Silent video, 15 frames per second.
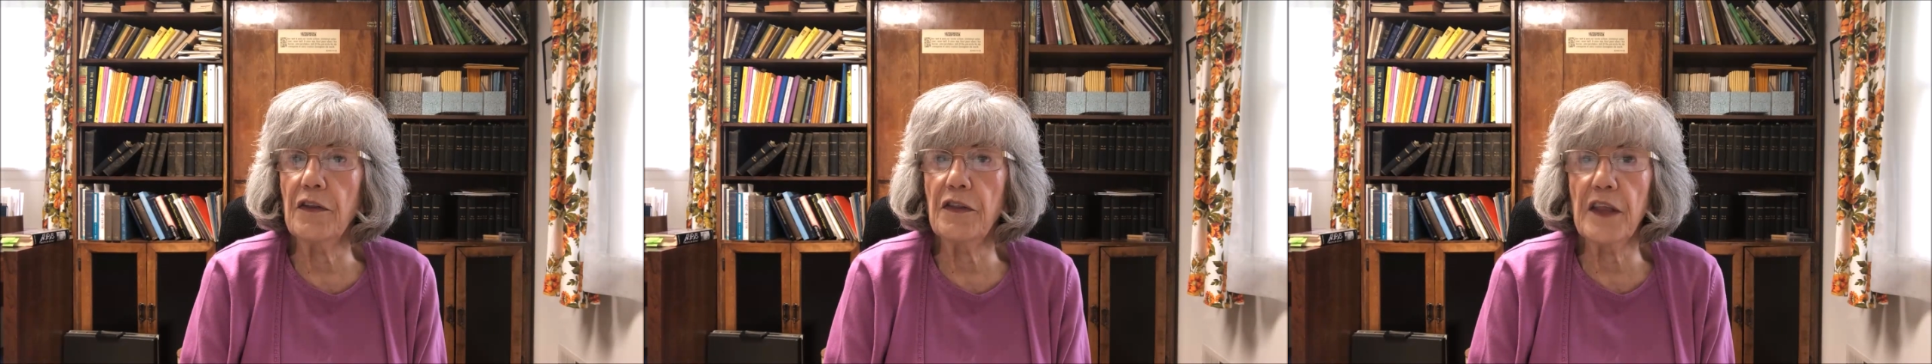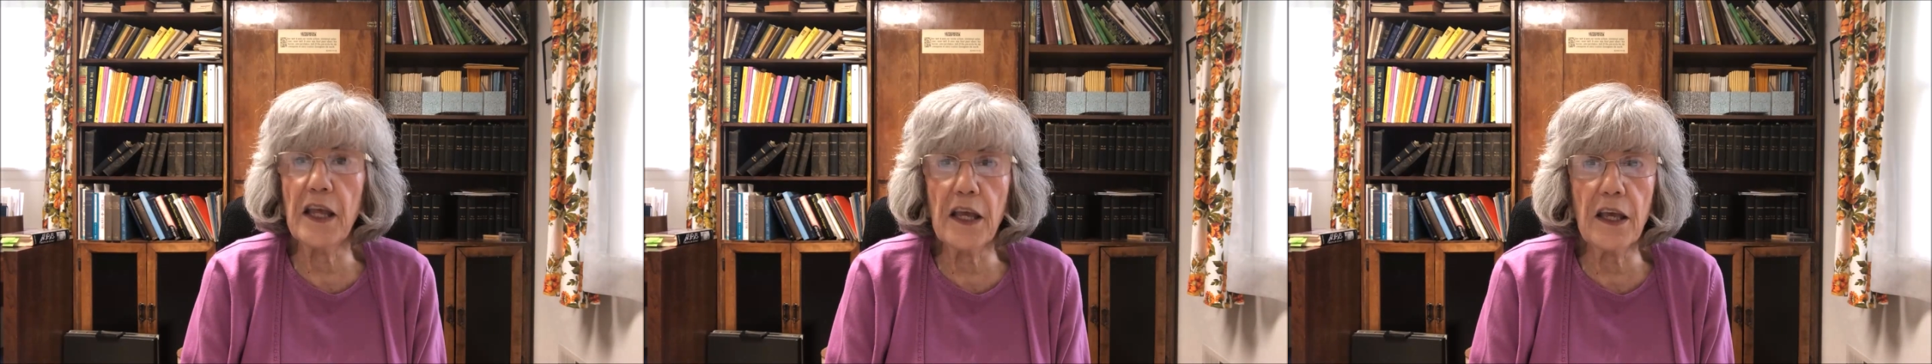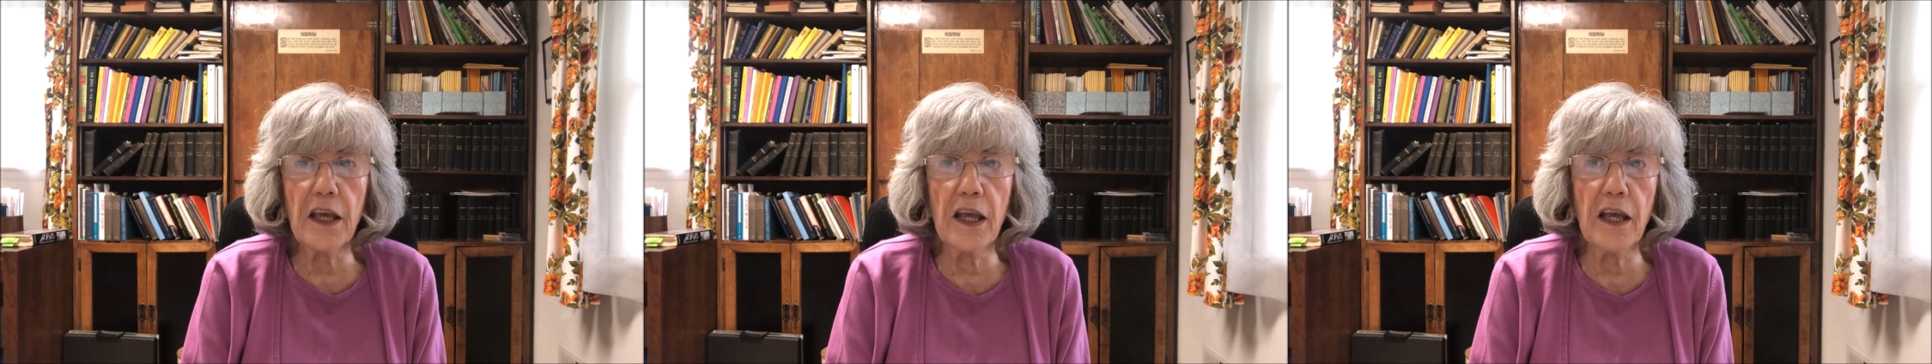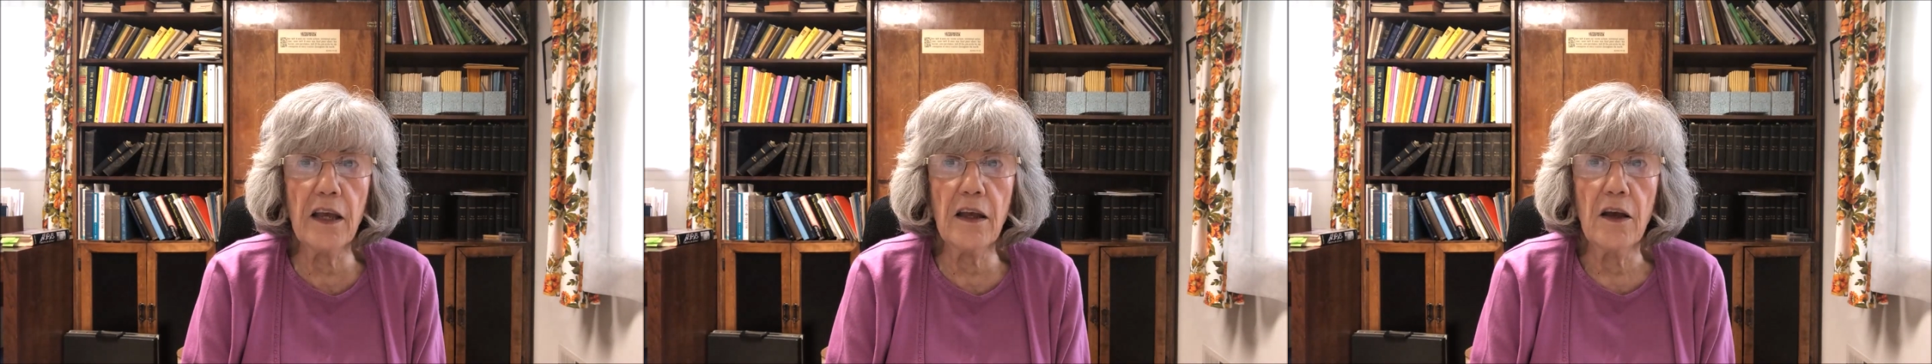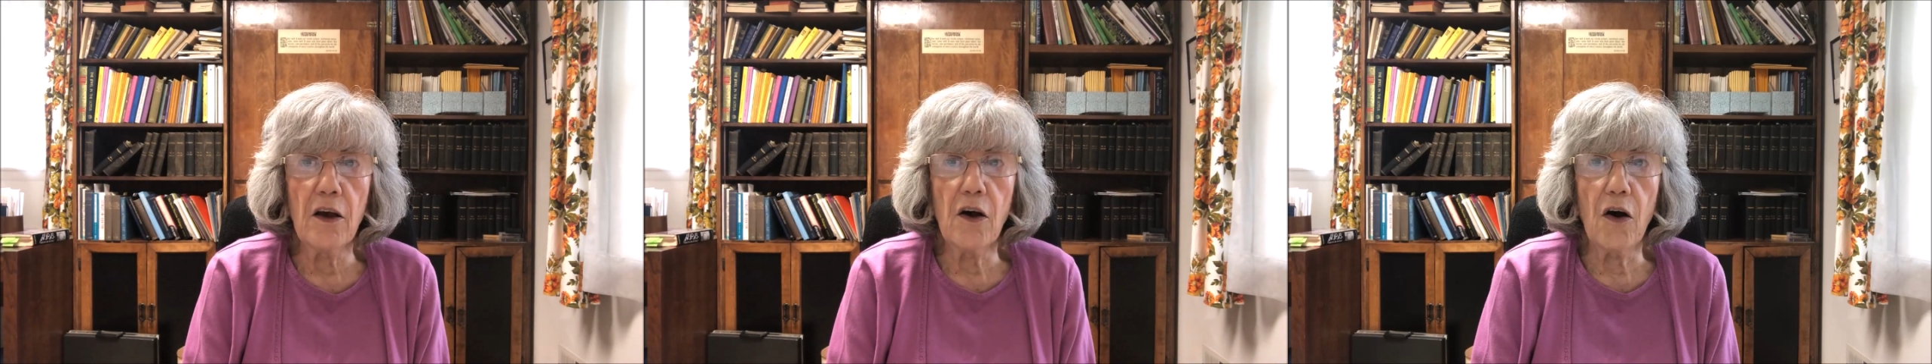
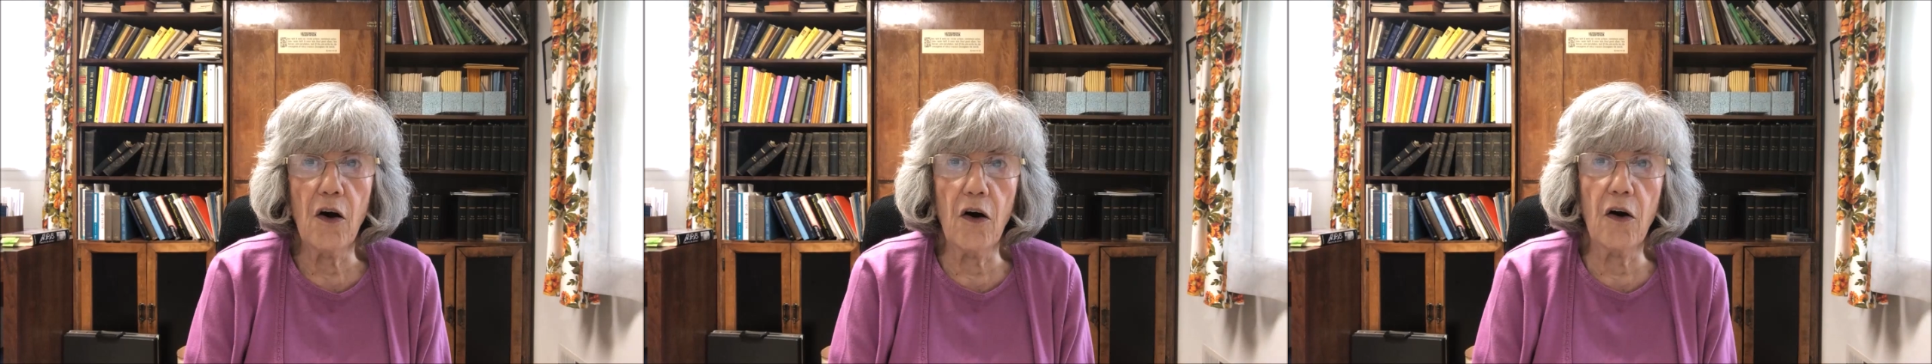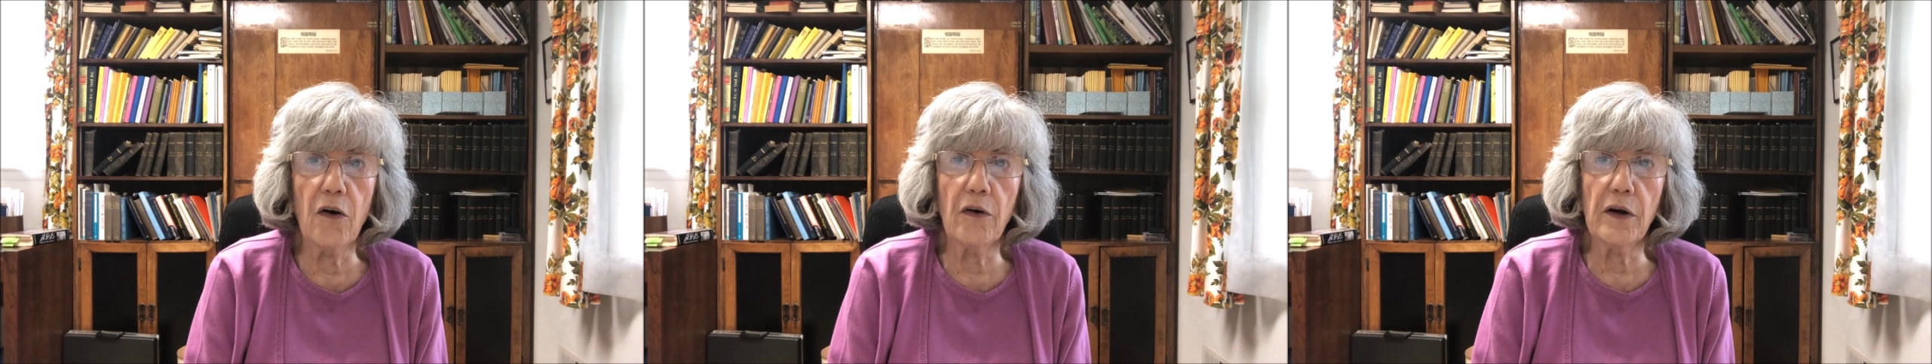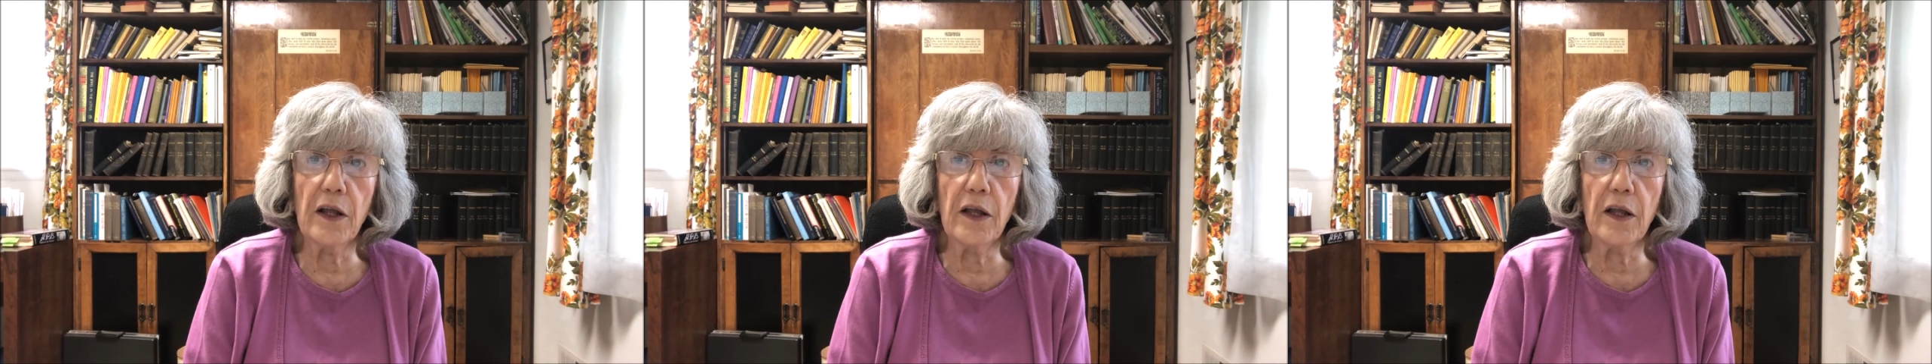thinking or